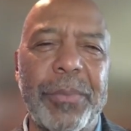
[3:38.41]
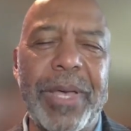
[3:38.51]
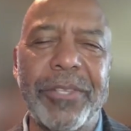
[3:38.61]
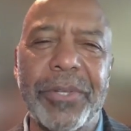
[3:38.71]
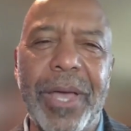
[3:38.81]

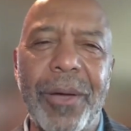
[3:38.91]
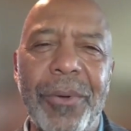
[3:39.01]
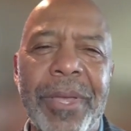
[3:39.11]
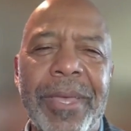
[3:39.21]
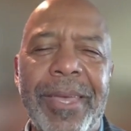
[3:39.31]
miles an
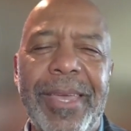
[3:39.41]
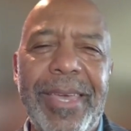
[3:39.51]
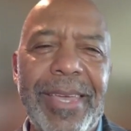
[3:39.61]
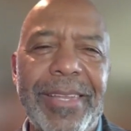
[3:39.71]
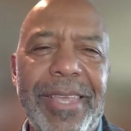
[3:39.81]
hour,
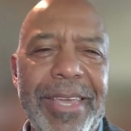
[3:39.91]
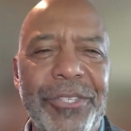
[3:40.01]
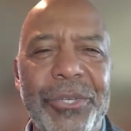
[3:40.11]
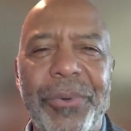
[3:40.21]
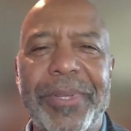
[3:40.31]
it
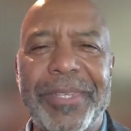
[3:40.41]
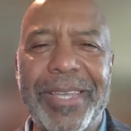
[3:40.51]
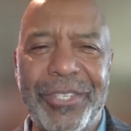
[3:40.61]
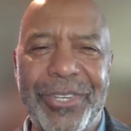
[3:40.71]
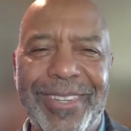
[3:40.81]
gets your
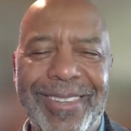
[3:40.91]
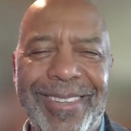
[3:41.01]
attention.